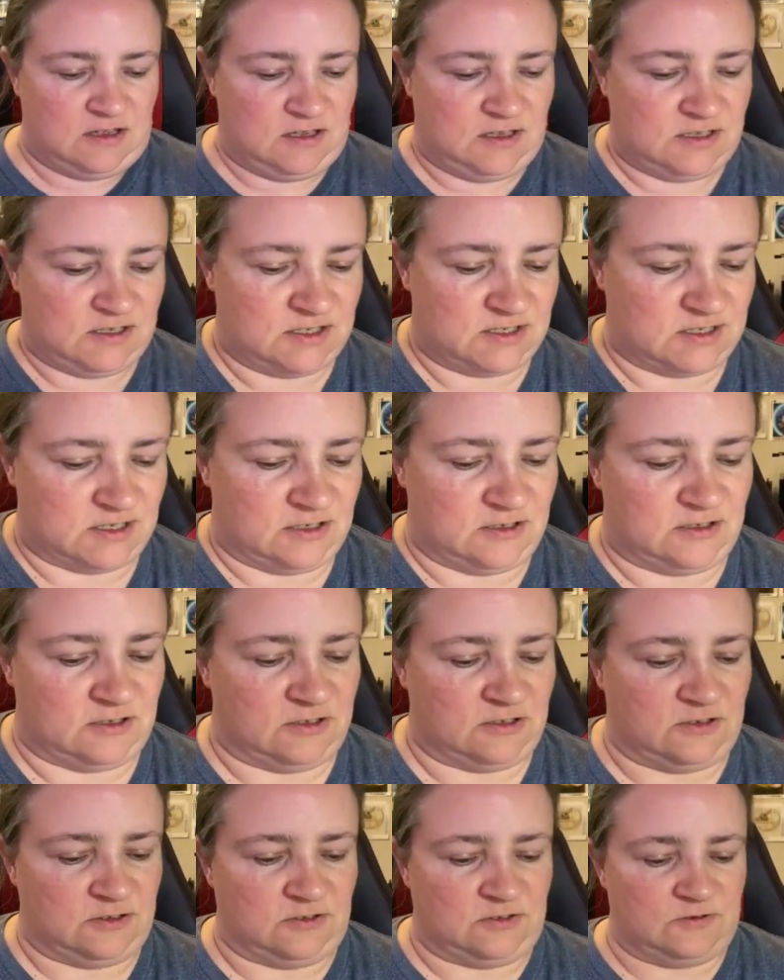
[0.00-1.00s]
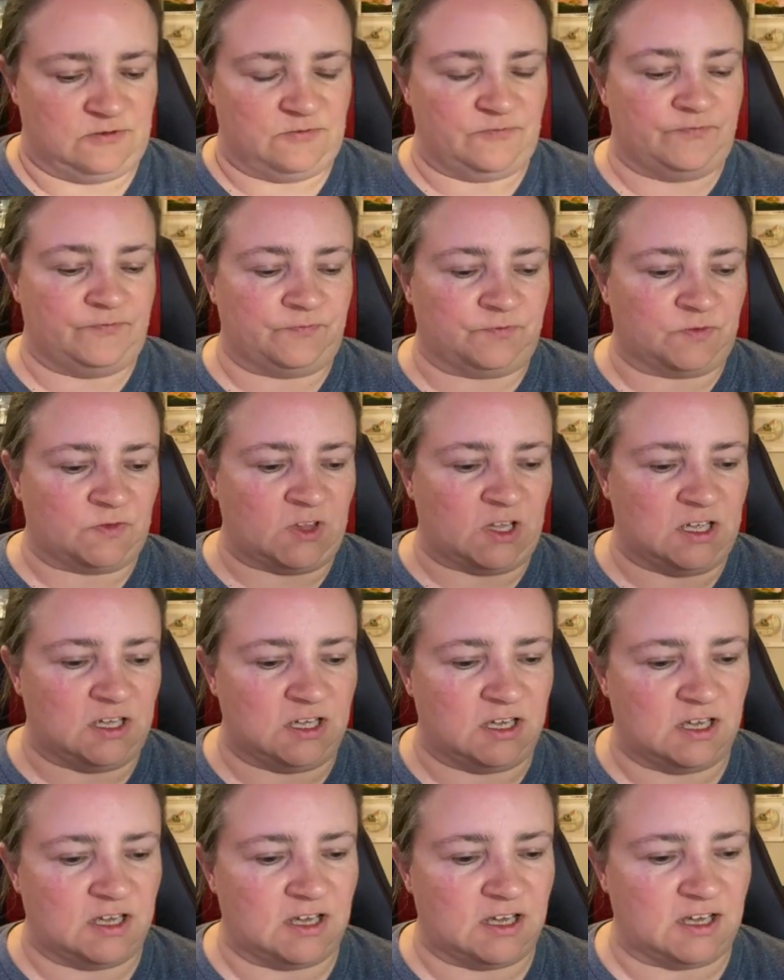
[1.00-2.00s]
So
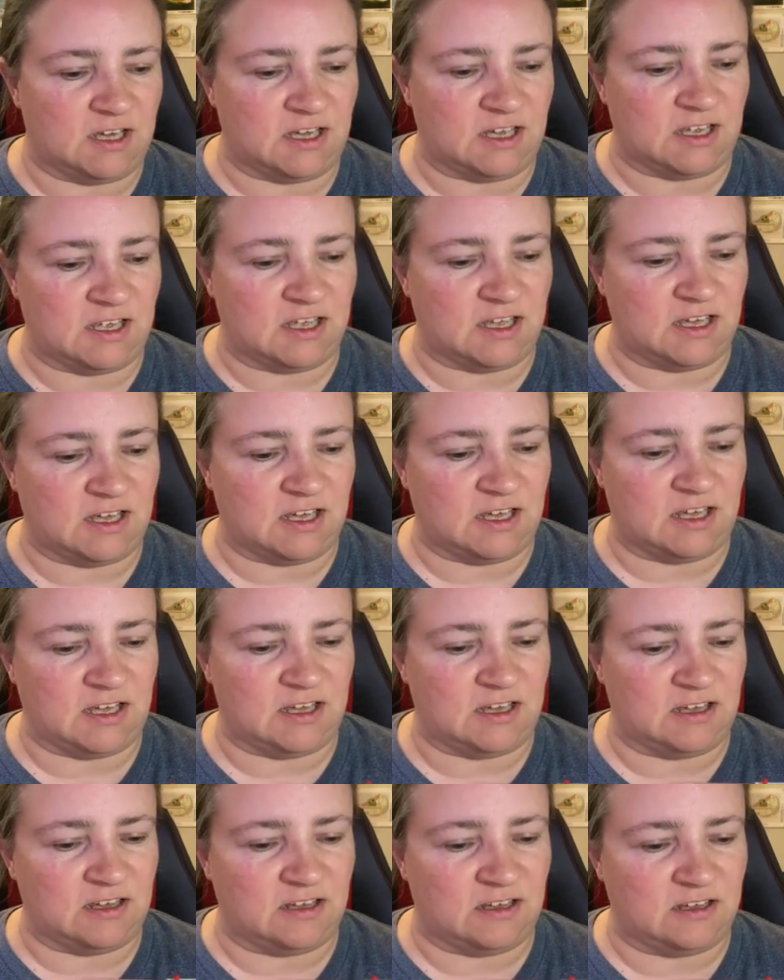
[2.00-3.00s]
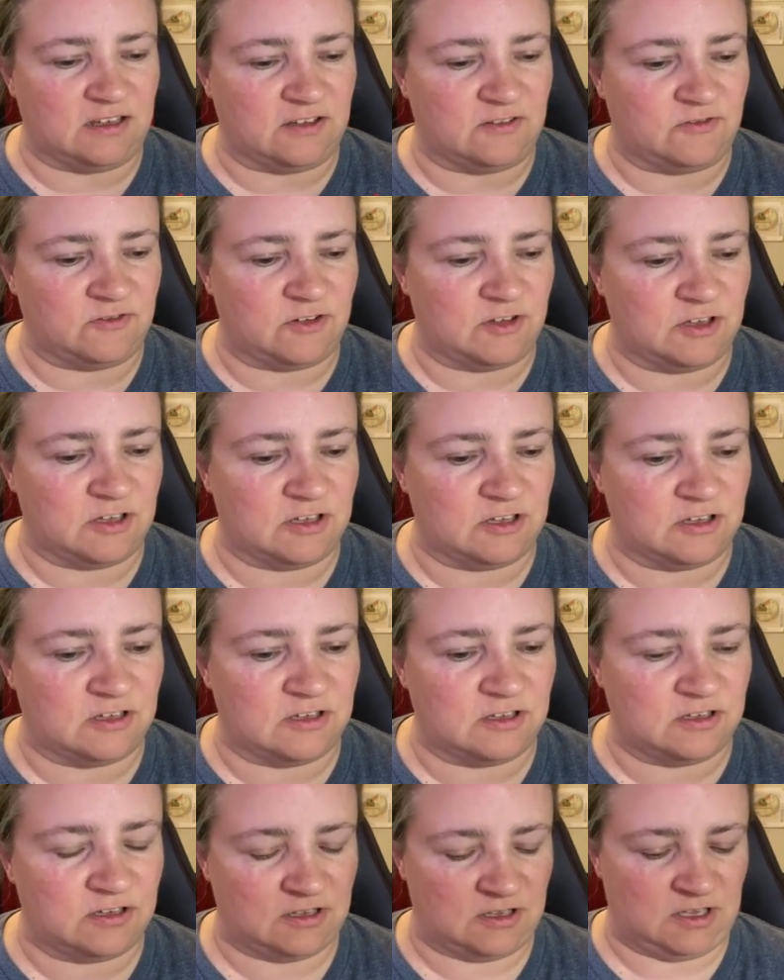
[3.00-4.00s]
I have,
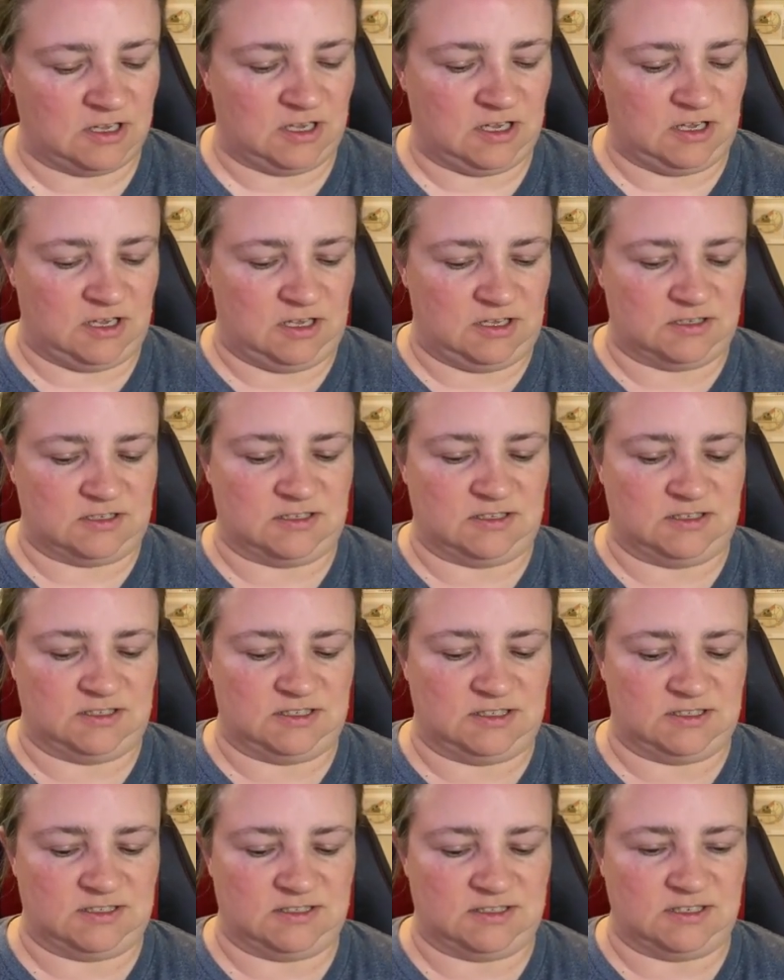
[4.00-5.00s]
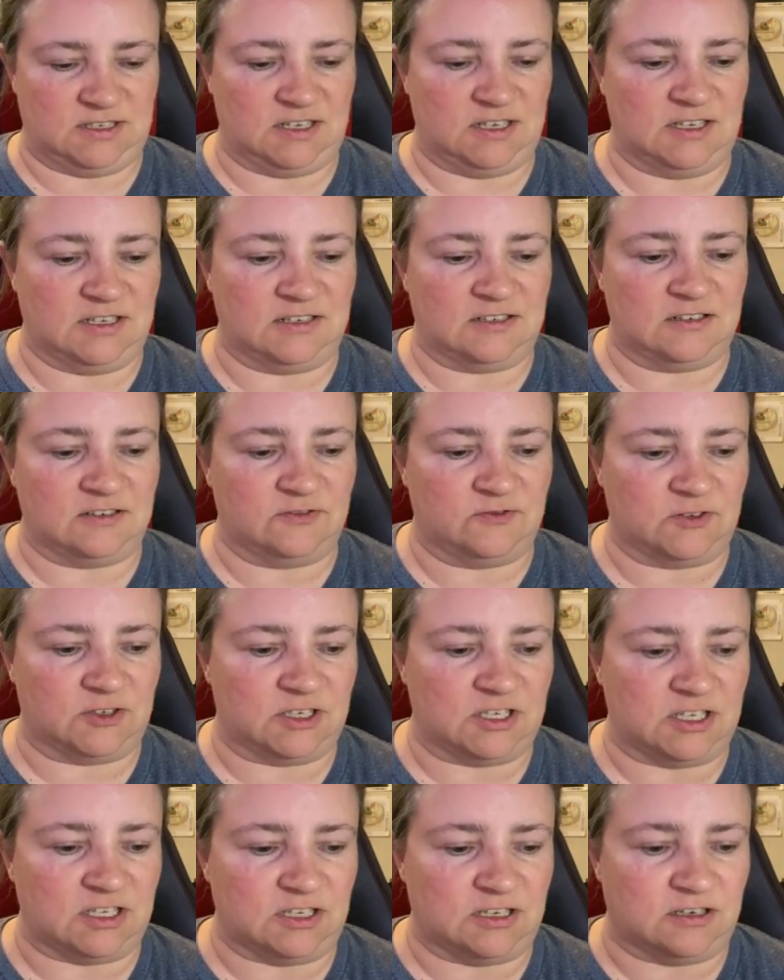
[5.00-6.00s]
so this is the end over
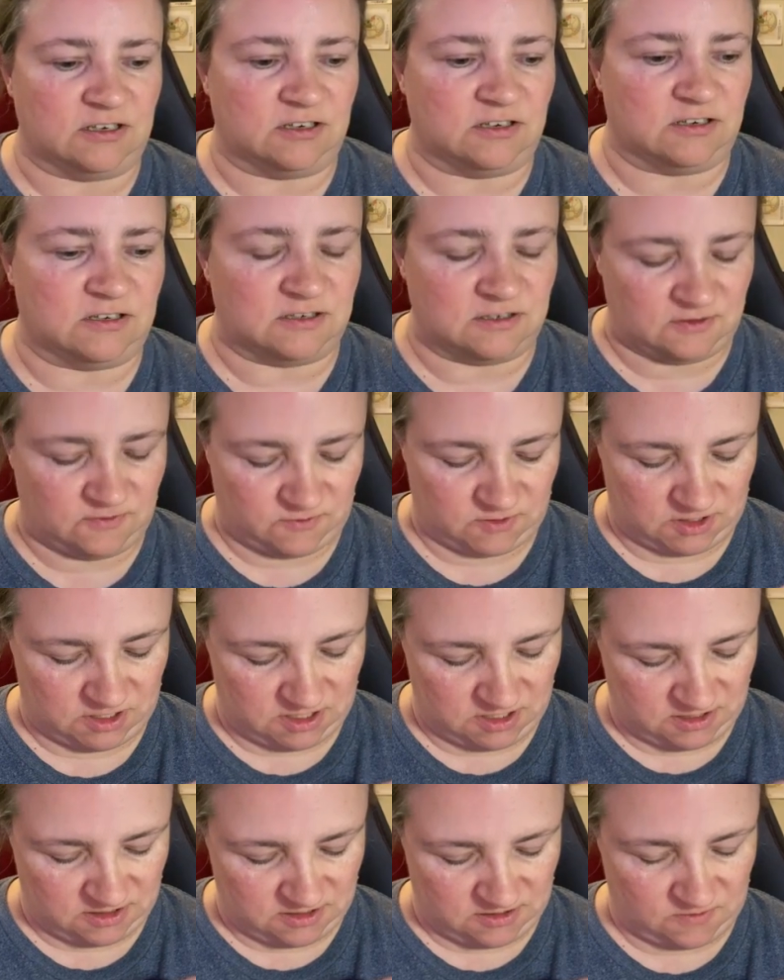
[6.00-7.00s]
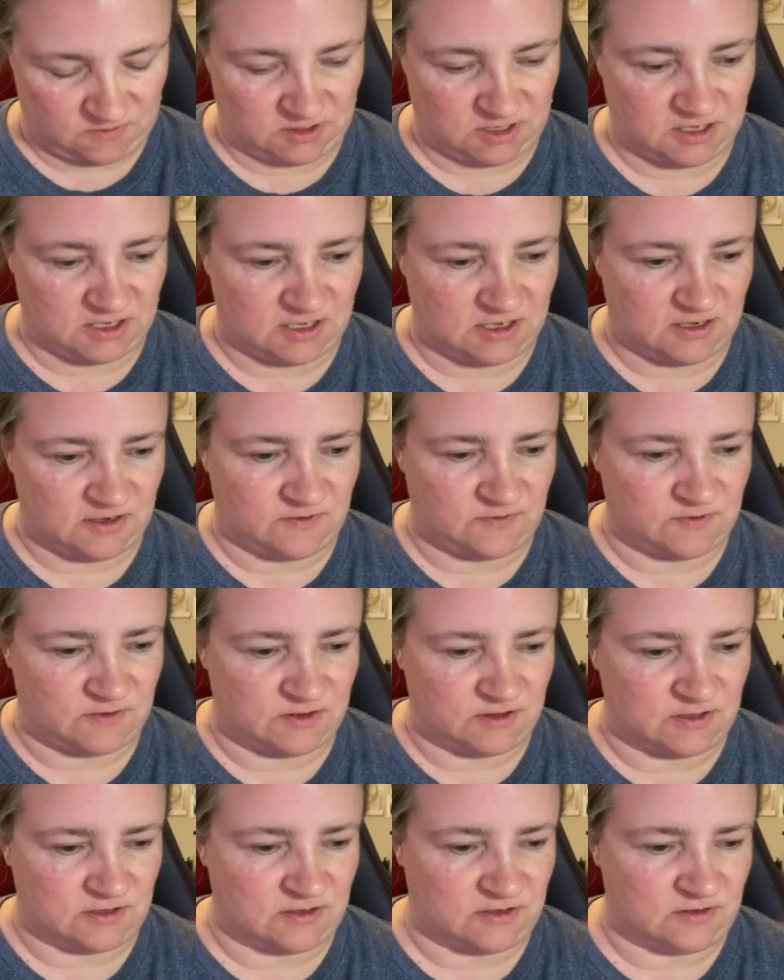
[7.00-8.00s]
here, and over here we
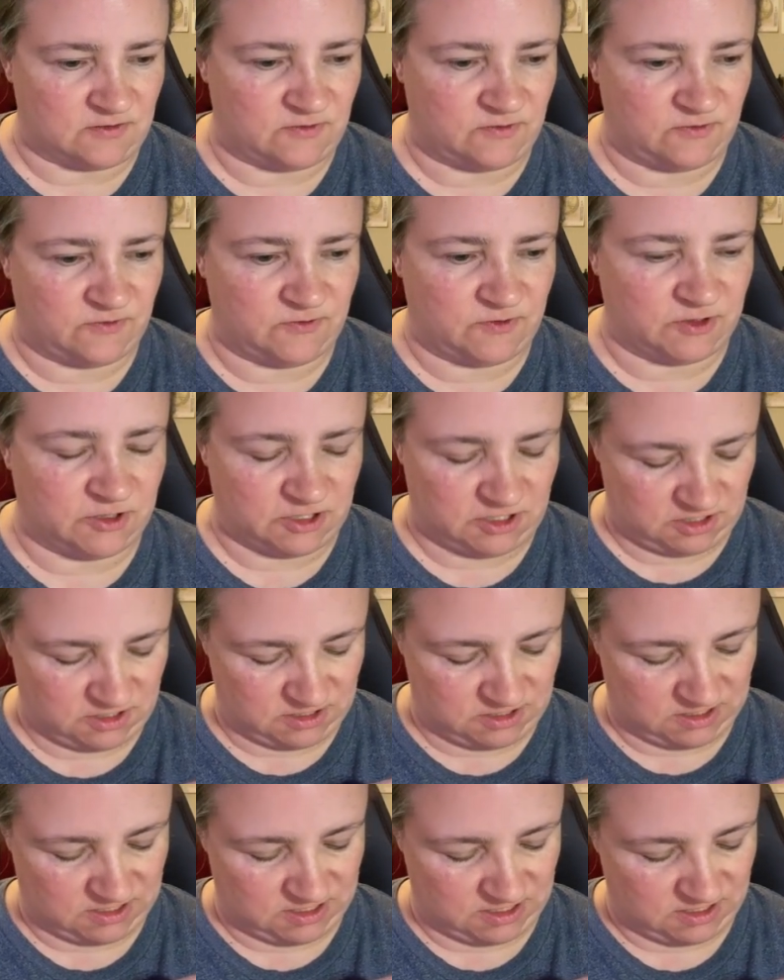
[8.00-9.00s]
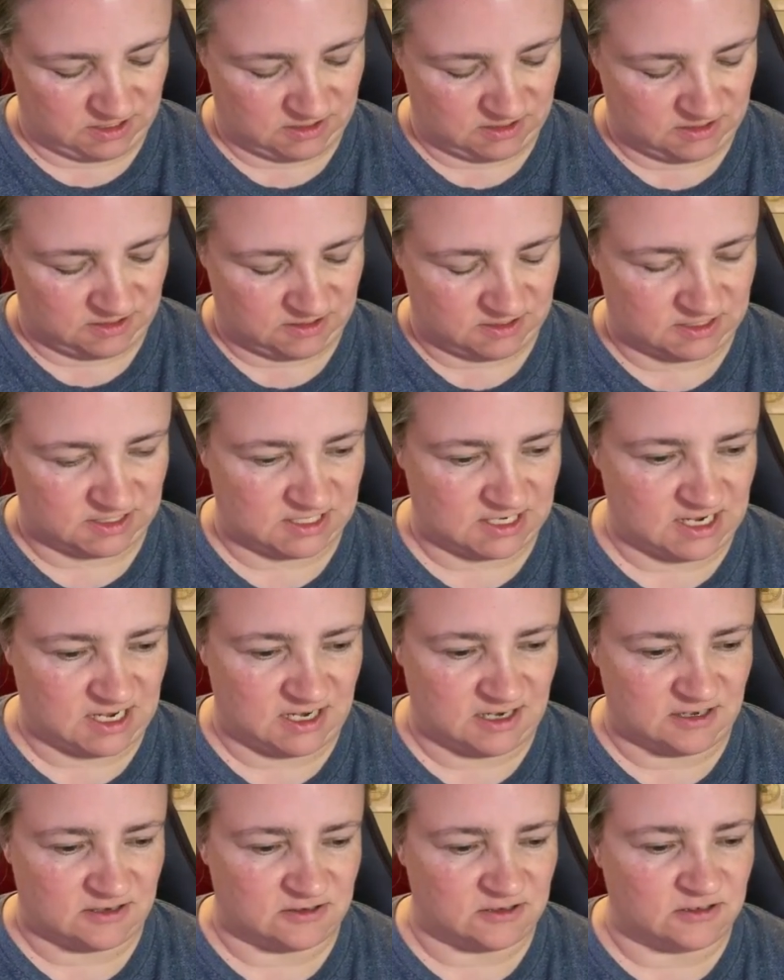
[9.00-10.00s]
have the foot, and then the
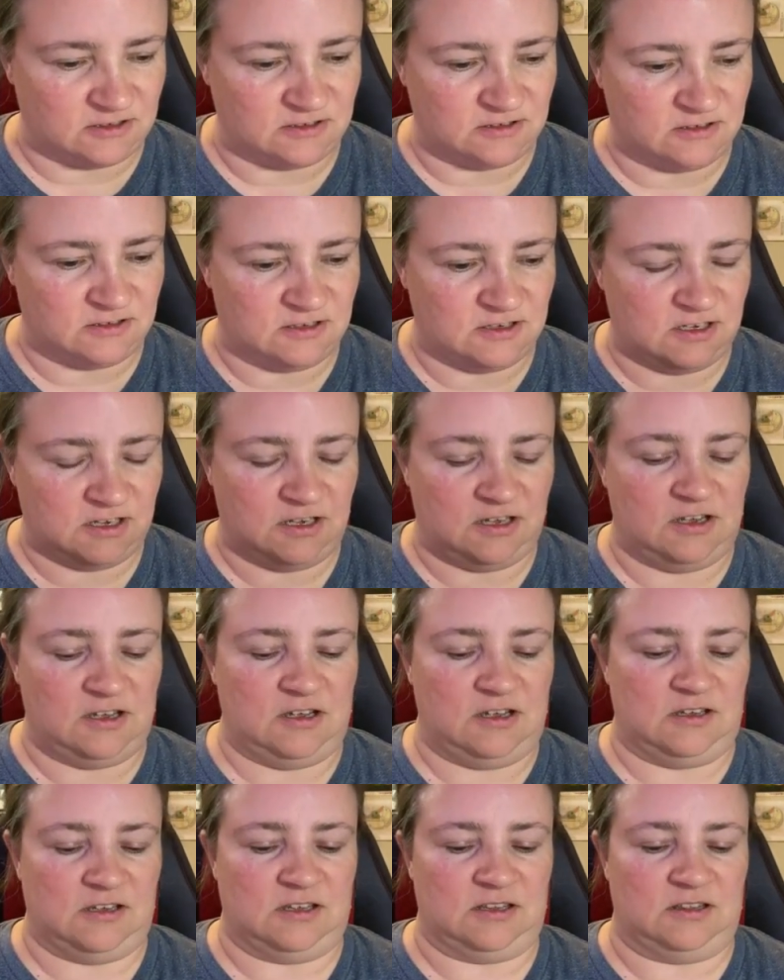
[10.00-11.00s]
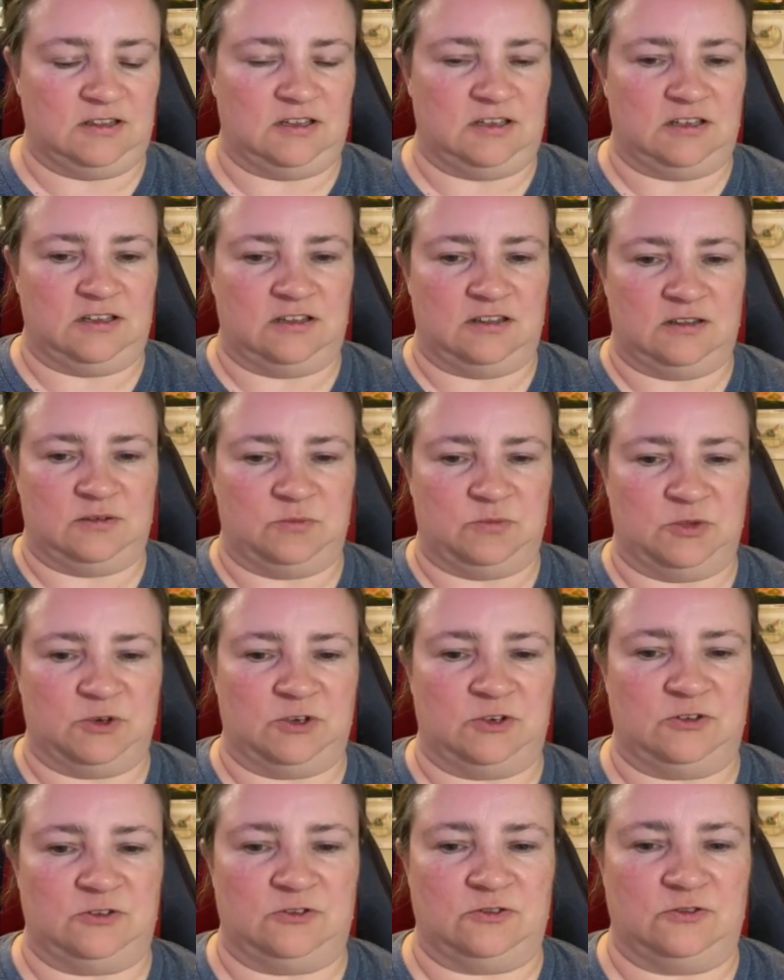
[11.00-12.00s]
tail, and then the
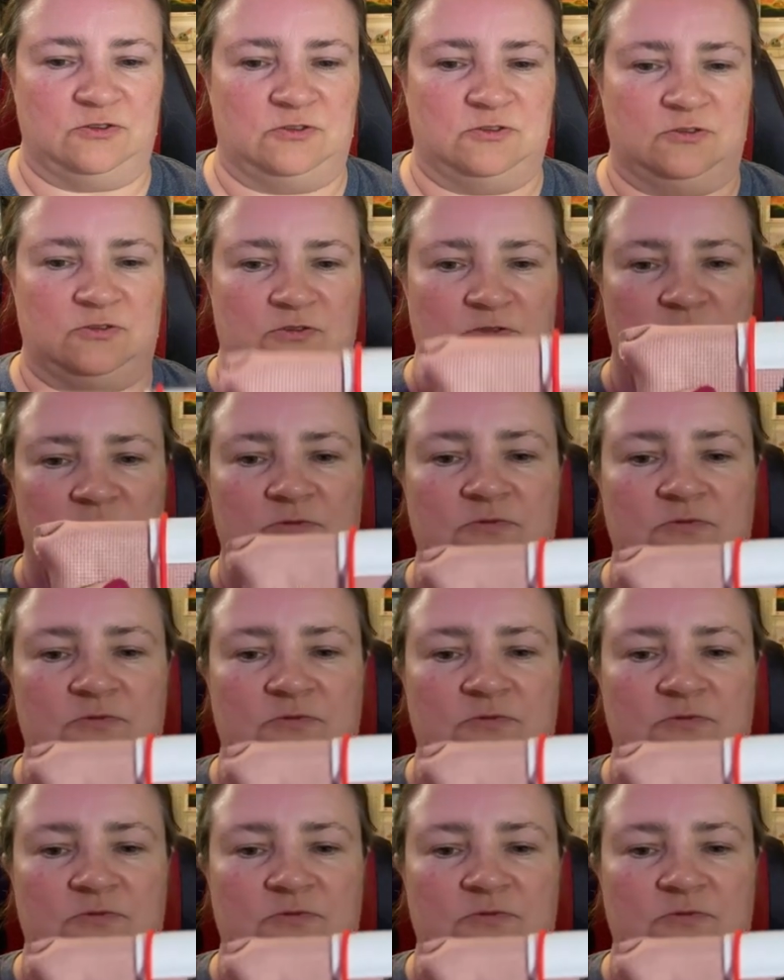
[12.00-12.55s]
broom,